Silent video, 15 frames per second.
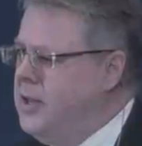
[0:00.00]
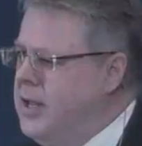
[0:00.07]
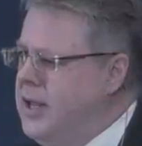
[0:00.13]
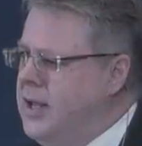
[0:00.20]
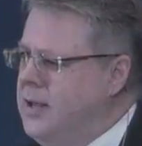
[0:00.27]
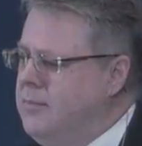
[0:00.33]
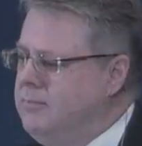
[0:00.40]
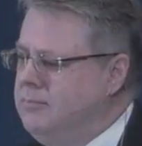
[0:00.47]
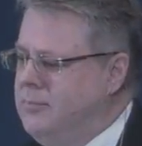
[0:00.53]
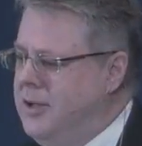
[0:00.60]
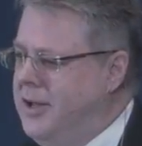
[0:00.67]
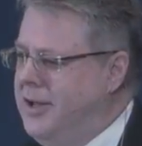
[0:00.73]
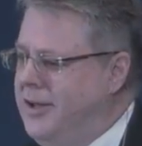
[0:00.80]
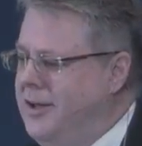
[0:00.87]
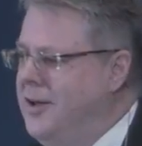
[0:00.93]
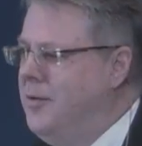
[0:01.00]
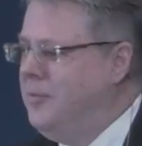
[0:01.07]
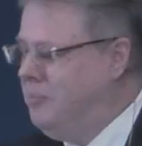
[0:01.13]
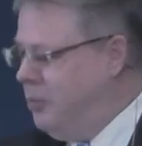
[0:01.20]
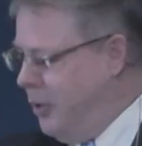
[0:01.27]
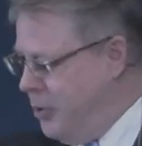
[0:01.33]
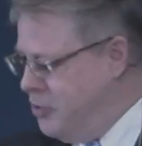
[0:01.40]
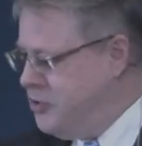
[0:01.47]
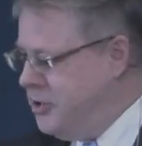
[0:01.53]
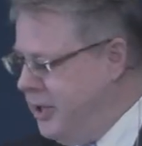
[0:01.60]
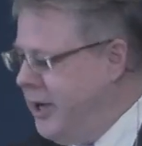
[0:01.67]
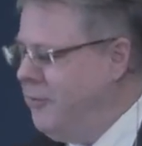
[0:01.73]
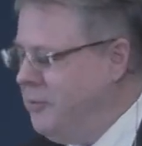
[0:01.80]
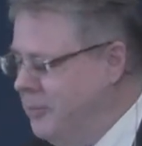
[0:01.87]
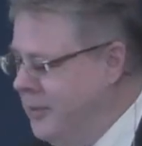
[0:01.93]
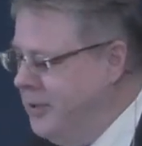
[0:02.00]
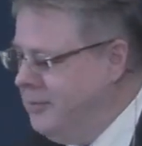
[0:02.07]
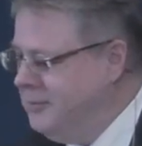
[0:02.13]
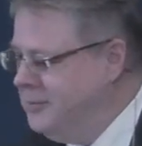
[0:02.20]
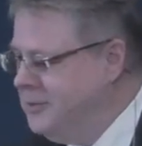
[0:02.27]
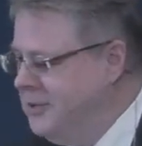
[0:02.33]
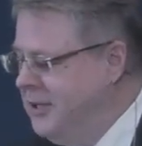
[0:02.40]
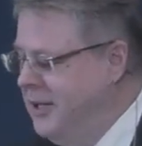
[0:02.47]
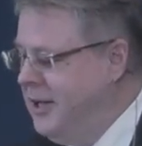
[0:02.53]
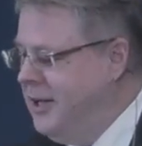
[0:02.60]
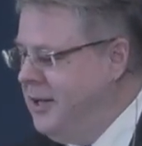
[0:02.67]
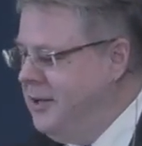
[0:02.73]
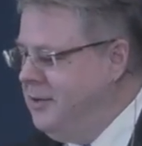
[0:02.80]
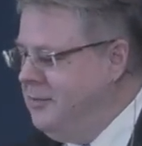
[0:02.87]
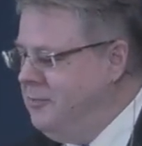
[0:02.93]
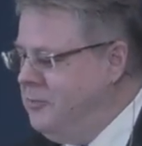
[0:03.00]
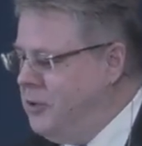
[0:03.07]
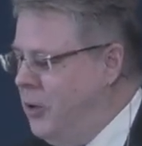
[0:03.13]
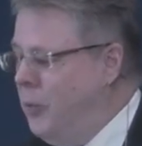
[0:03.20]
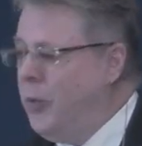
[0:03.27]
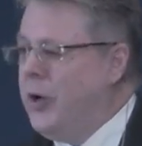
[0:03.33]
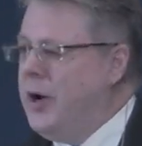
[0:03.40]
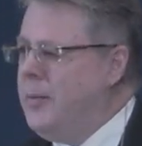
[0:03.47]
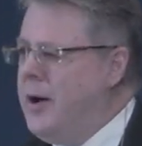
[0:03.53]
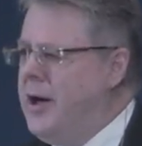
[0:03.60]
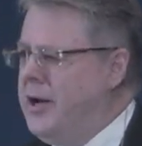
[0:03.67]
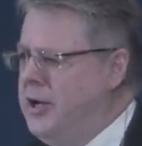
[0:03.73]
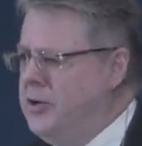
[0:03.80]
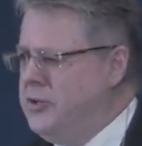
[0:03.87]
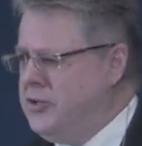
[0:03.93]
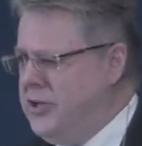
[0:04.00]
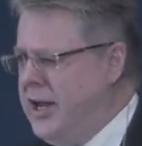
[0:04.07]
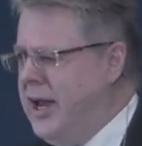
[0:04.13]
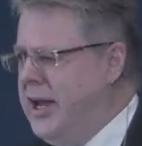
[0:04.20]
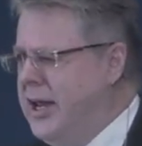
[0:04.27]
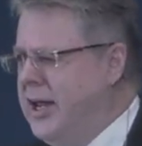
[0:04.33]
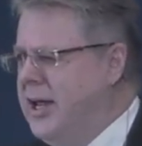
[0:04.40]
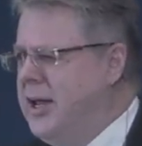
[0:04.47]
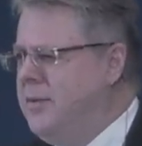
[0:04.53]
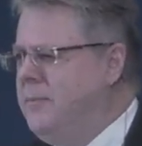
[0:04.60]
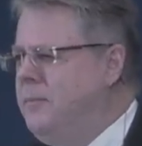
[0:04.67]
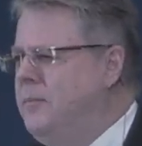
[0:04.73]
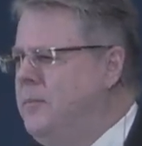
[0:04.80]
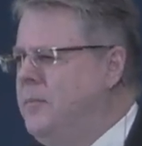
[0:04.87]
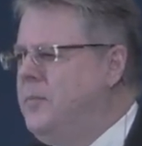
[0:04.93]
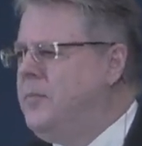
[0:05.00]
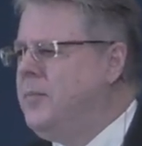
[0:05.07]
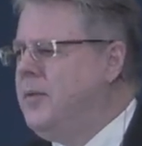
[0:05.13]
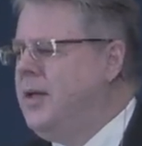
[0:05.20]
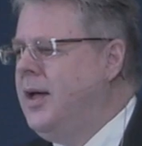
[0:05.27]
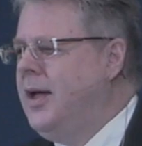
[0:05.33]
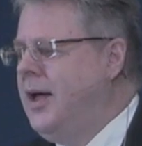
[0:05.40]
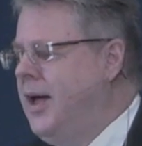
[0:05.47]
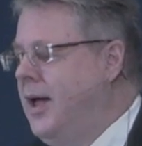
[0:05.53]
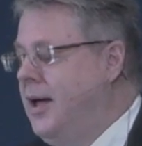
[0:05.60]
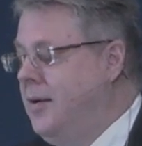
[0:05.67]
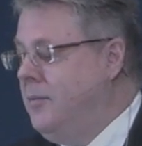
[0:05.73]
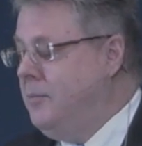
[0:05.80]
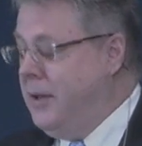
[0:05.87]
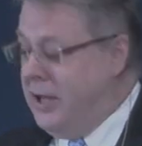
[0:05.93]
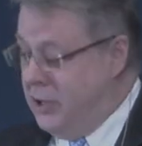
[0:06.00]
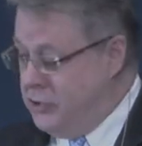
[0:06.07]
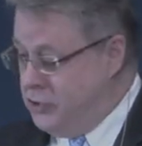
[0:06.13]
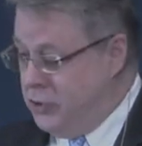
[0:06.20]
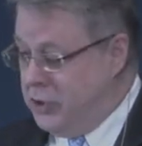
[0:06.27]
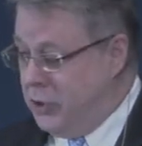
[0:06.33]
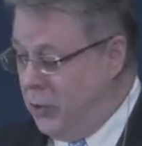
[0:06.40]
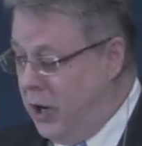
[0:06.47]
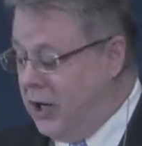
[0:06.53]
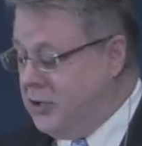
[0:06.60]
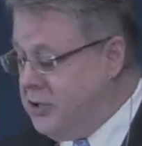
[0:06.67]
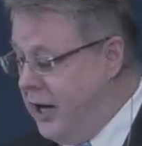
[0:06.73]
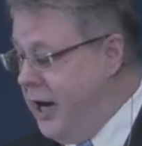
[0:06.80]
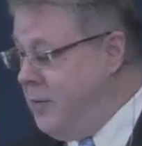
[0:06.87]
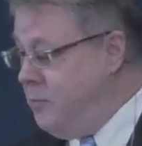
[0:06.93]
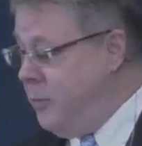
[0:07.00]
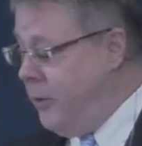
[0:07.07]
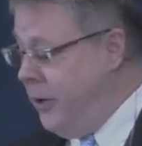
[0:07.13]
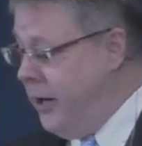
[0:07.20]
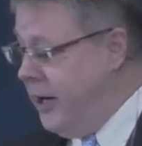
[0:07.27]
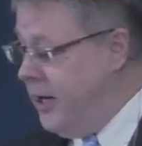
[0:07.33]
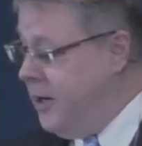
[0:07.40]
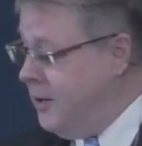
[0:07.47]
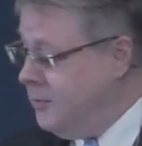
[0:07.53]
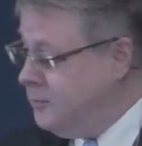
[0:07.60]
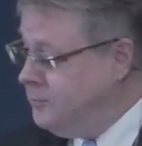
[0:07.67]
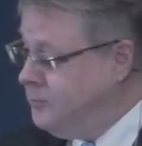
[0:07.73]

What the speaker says: the Persian government. Don't worry about understanding it because you're in the wrong time period.